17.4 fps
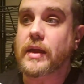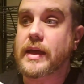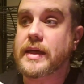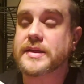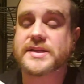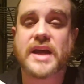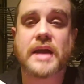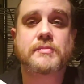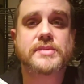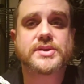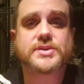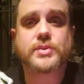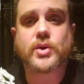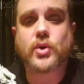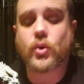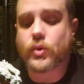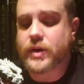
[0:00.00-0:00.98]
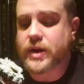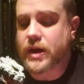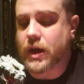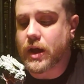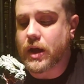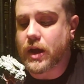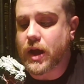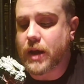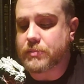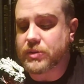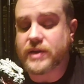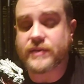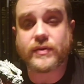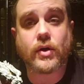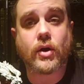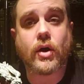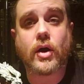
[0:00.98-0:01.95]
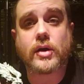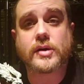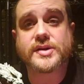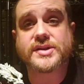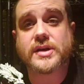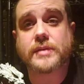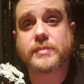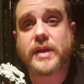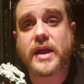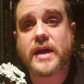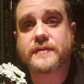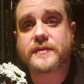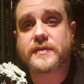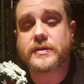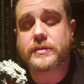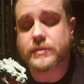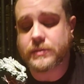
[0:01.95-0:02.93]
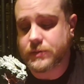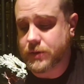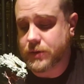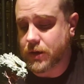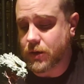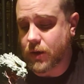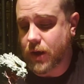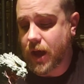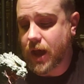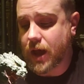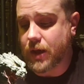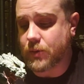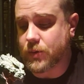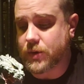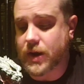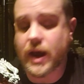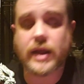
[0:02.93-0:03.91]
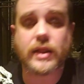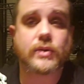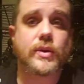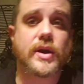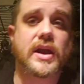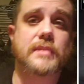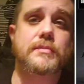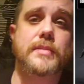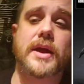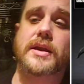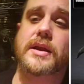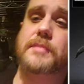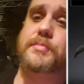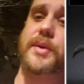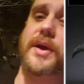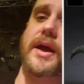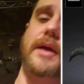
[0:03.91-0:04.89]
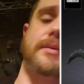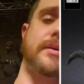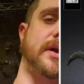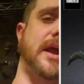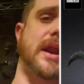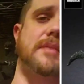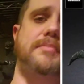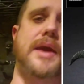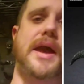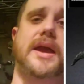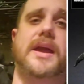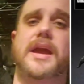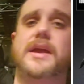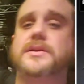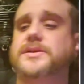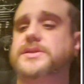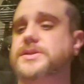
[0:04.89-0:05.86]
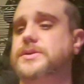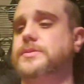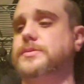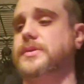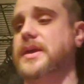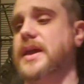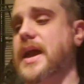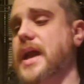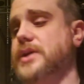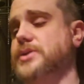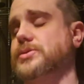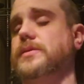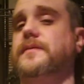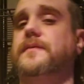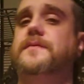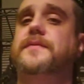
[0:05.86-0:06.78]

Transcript: At the time of this recording, I believe there are some left. I would highly recommend it, but getting back into the actual